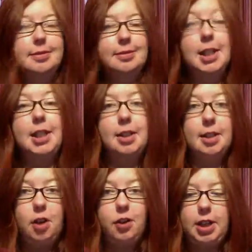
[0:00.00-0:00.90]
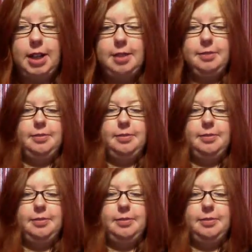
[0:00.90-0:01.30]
And then over dyed.